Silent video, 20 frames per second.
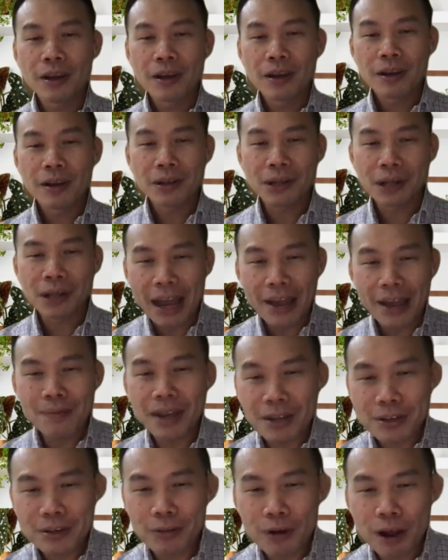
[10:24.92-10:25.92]

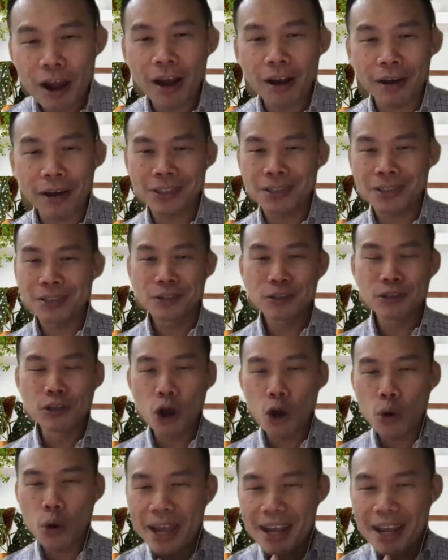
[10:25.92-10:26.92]
climbing the rocks,
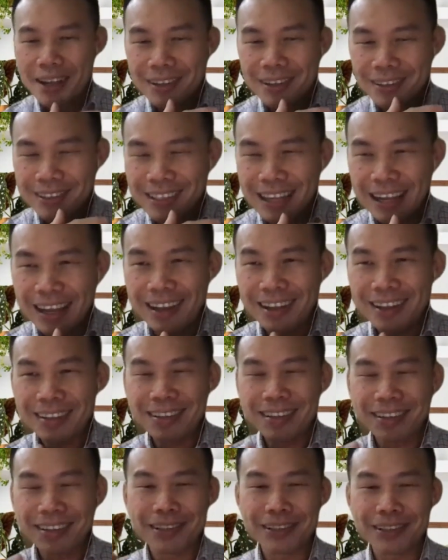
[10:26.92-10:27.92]
going
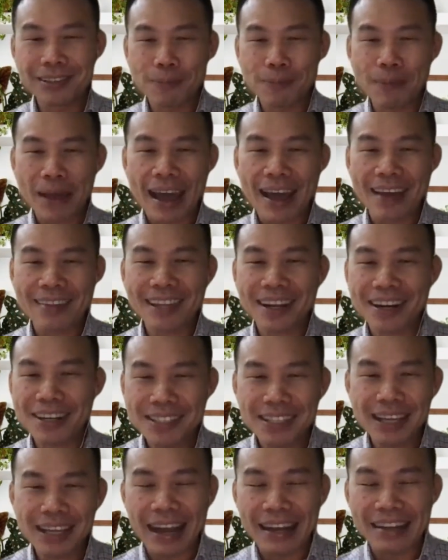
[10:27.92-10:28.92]
the path that is
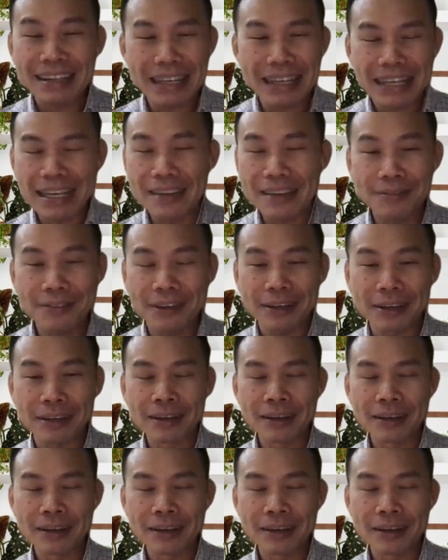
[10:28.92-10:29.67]
uneven,